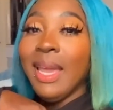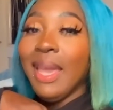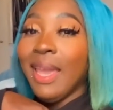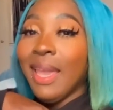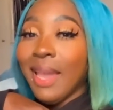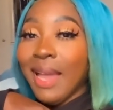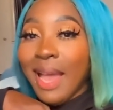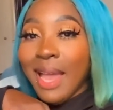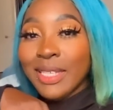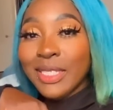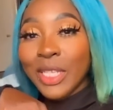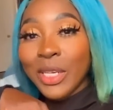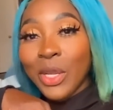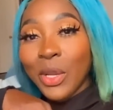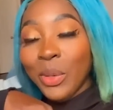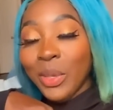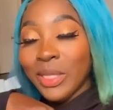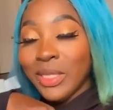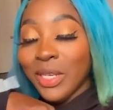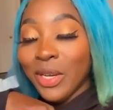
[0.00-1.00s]
Hey guys, I
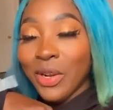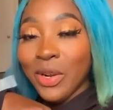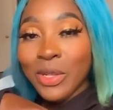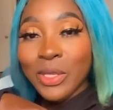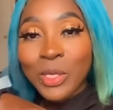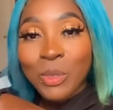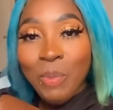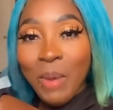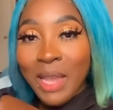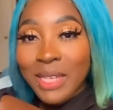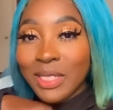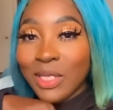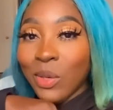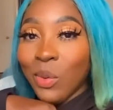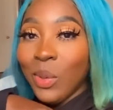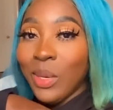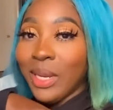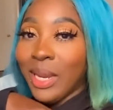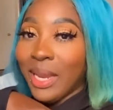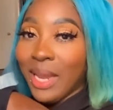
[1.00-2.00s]
don't know, it's your girl Spice, the
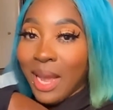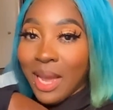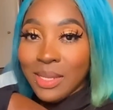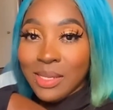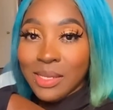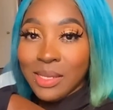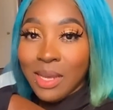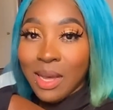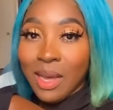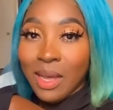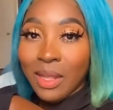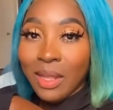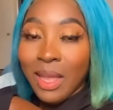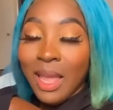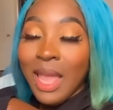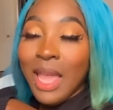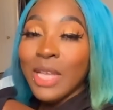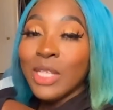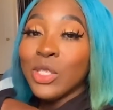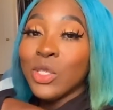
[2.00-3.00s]
queen of dancehall.
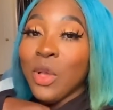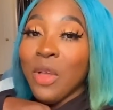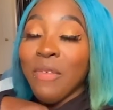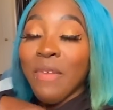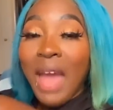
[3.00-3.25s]
So